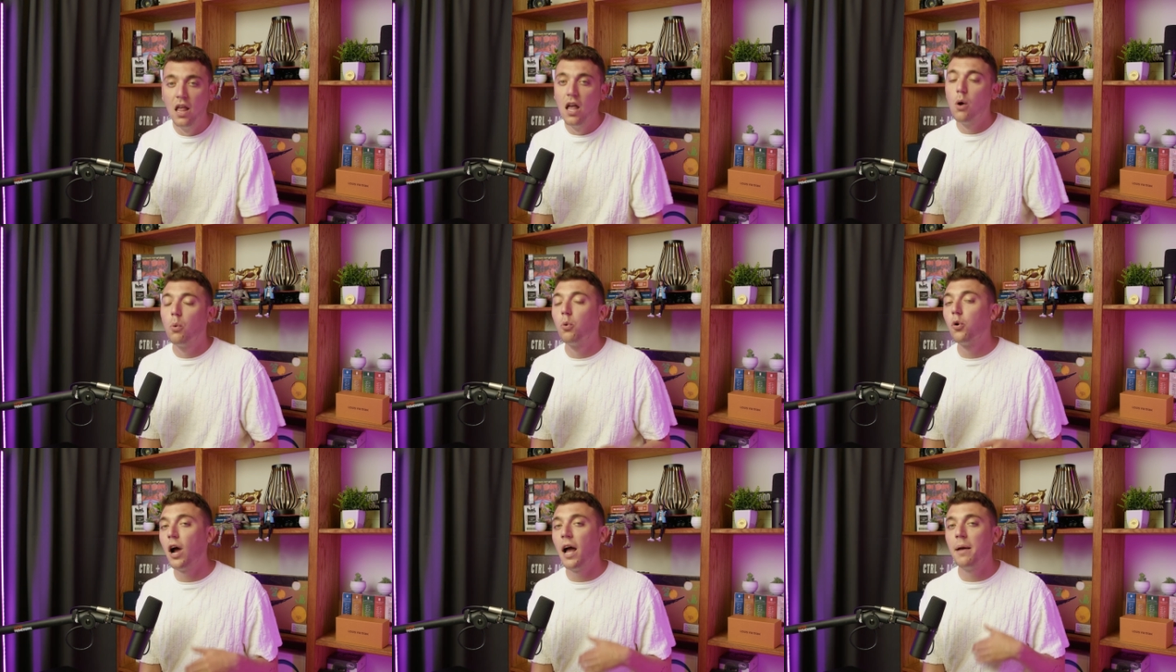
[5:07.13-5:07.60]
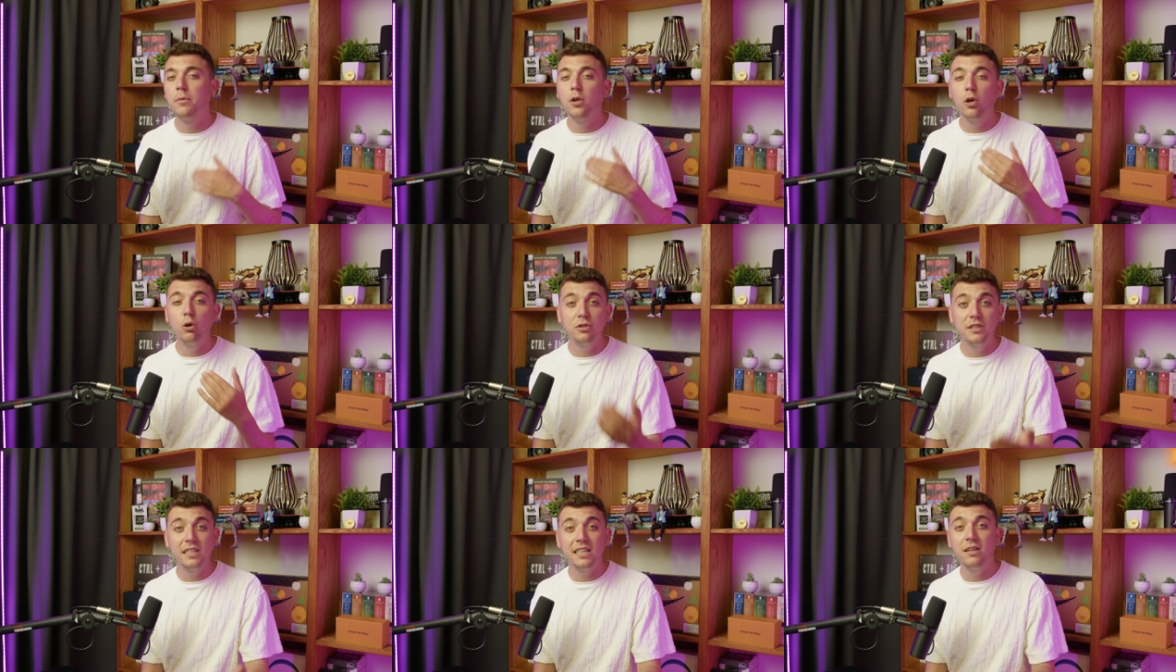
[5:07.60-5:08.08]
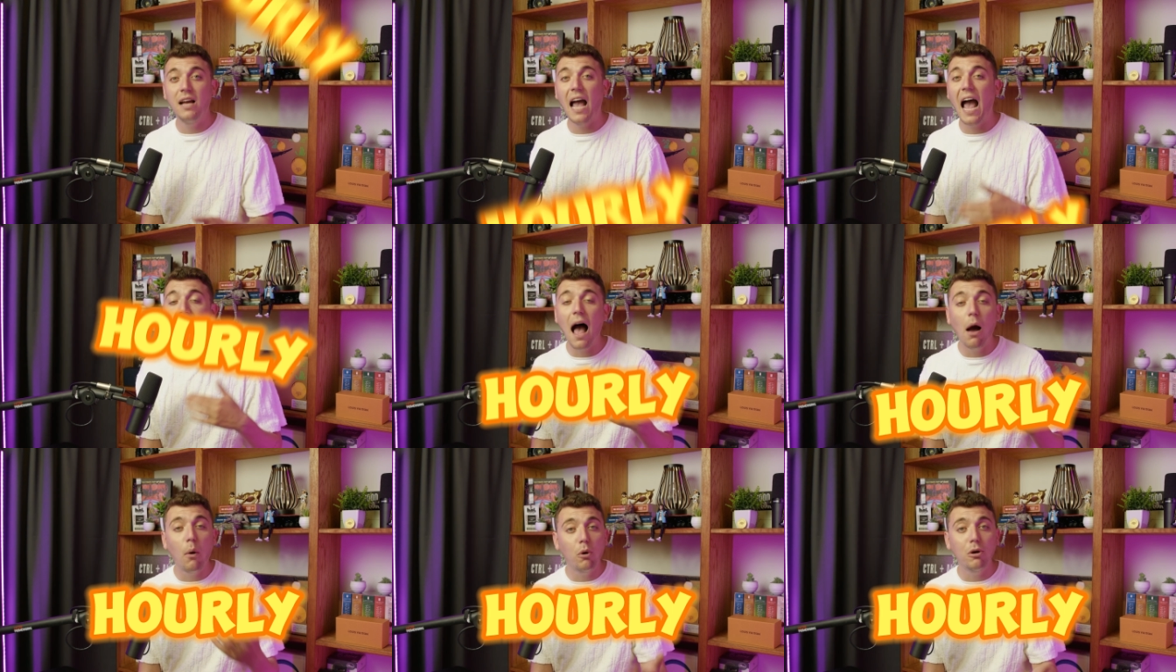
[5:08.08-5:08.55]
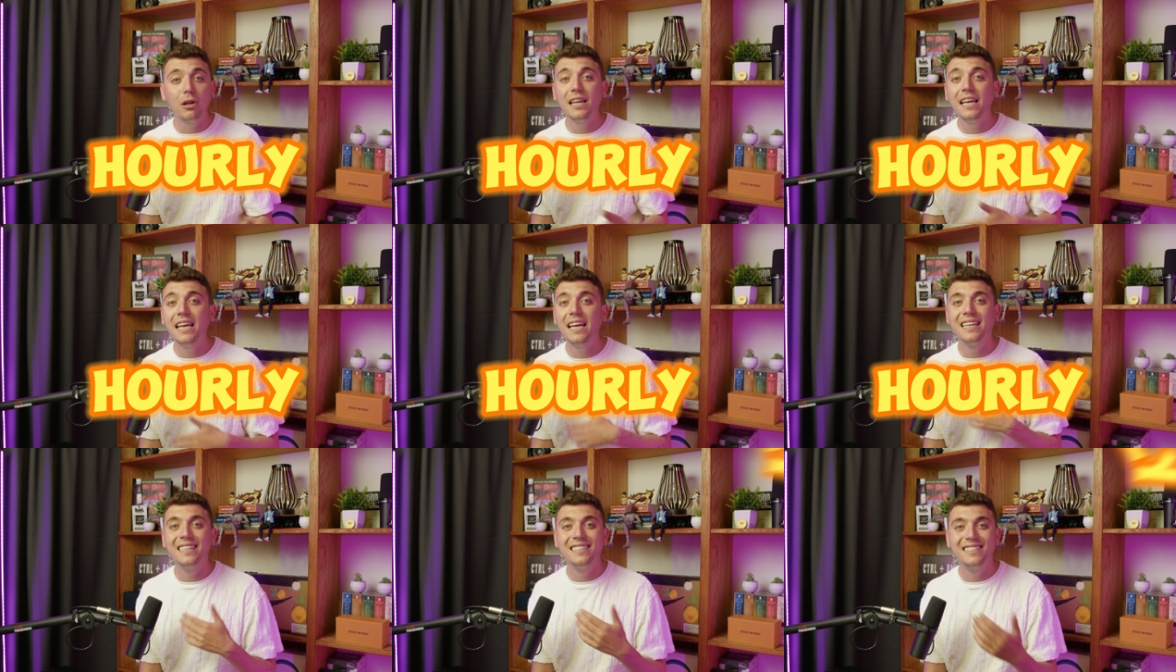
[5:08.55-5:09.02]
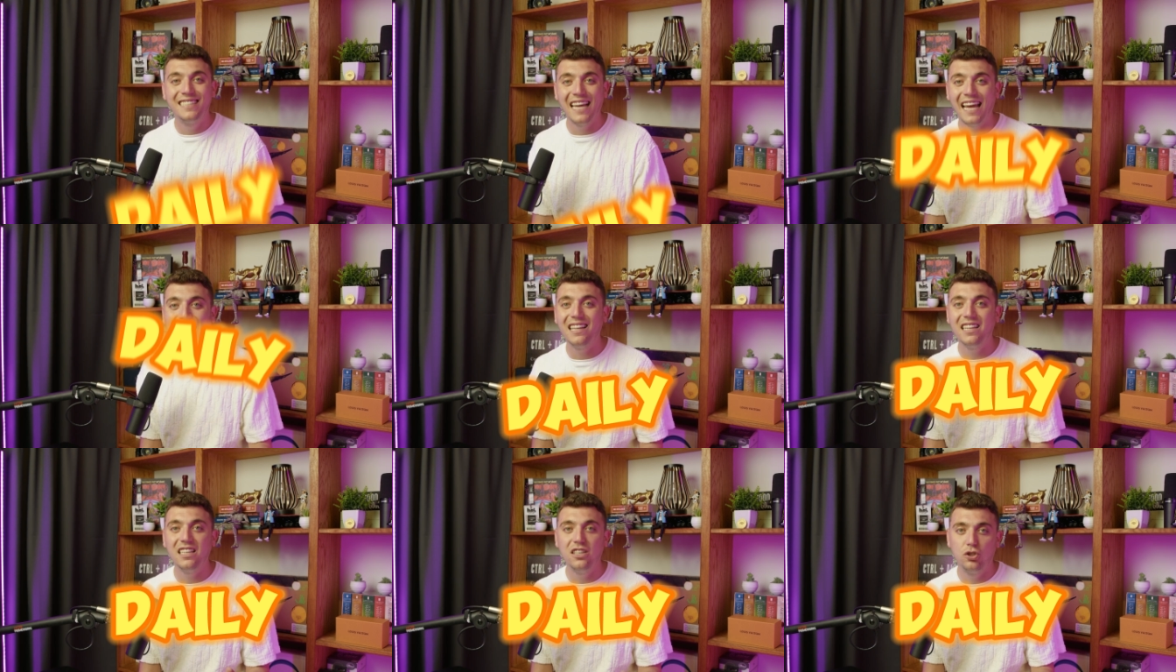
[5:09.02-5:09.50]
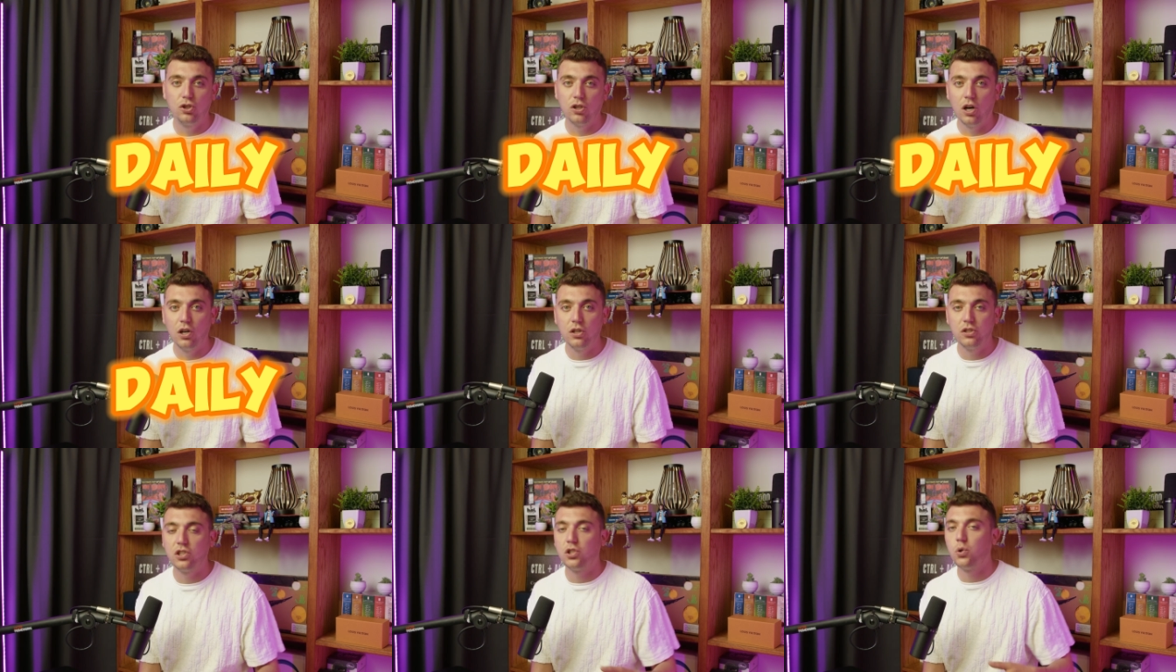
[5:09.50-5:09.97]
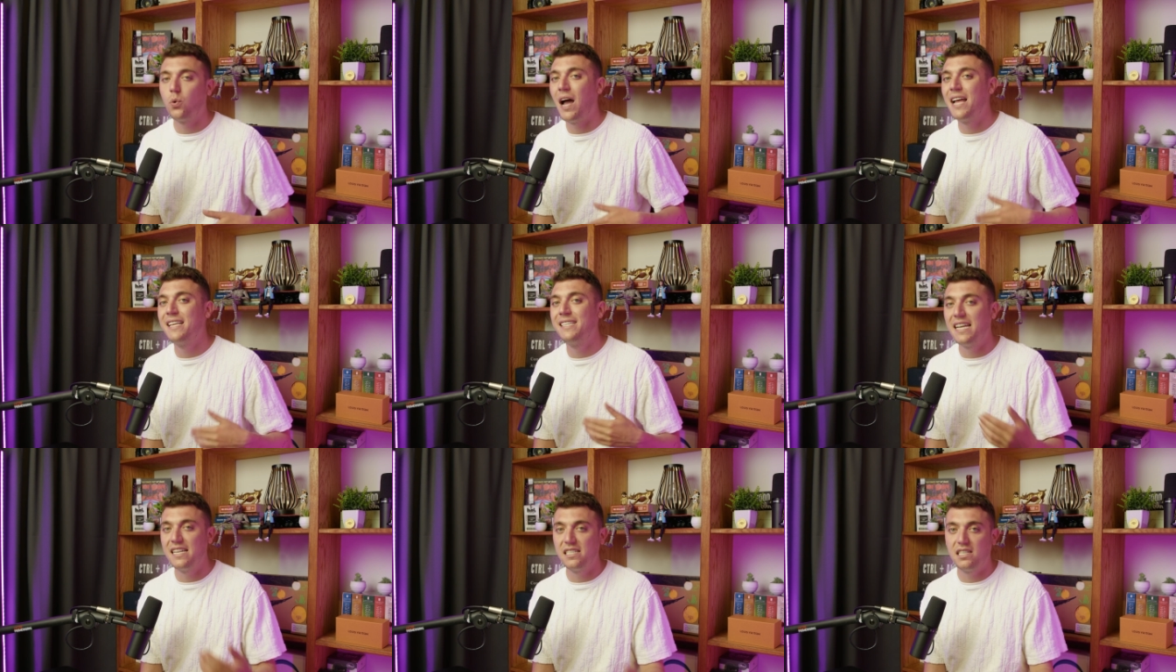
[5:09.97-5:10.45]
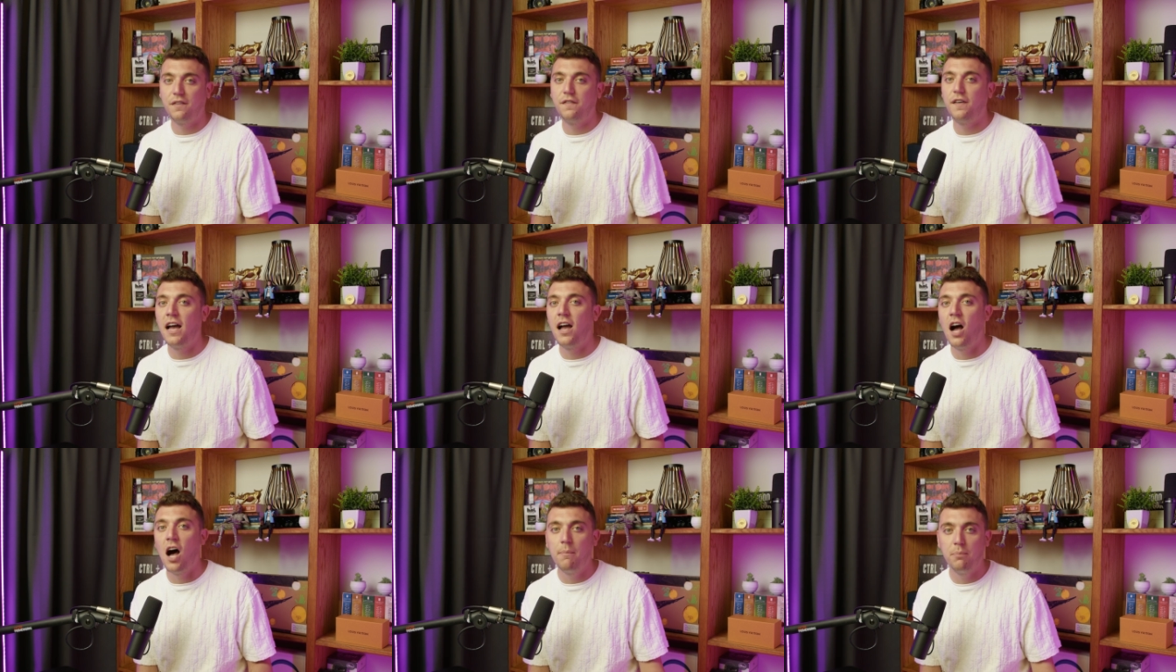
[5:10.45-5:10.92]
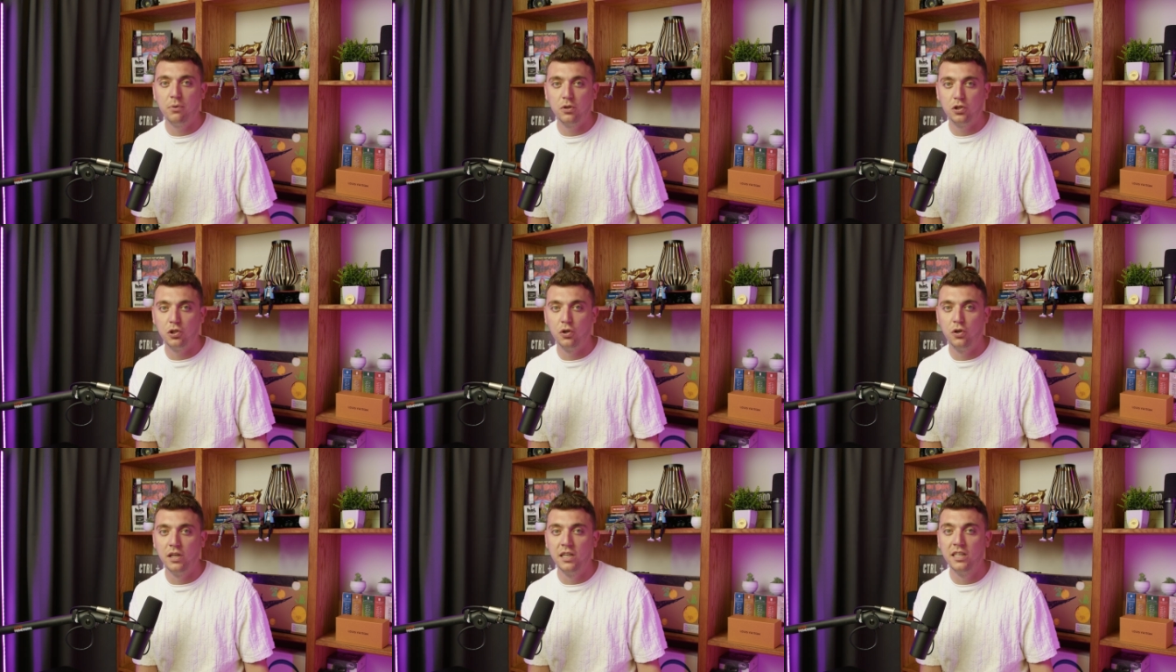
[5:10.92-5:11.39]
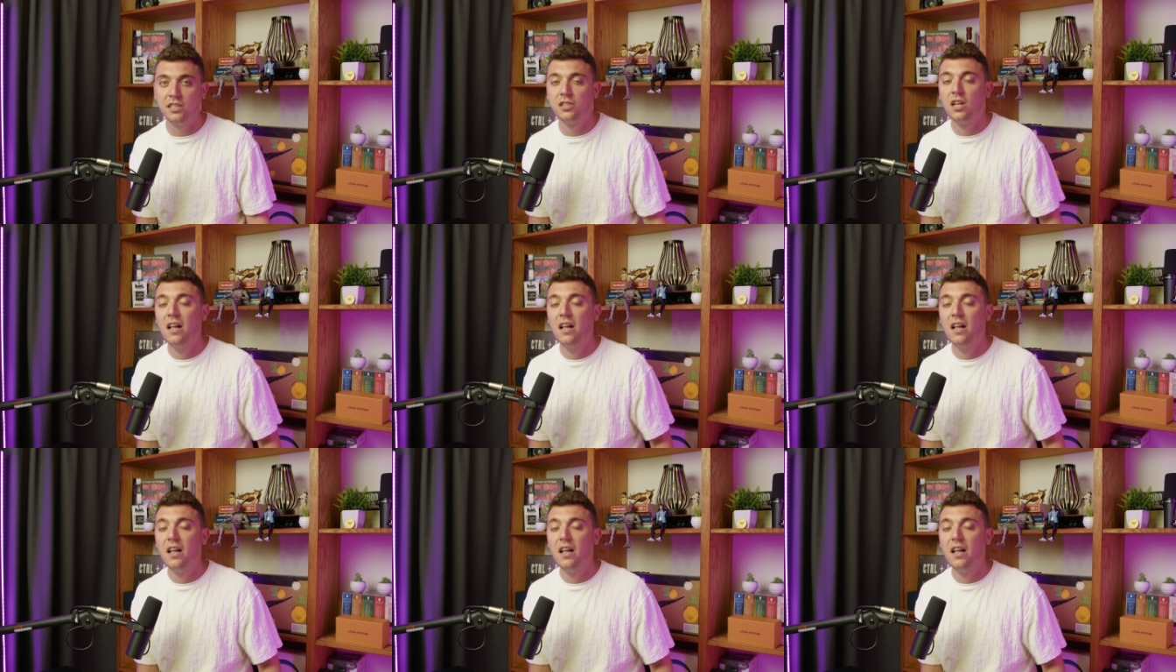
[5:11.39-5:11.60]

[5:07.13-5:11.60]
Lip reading: where I'm using hourly and daily charts to identify opportunities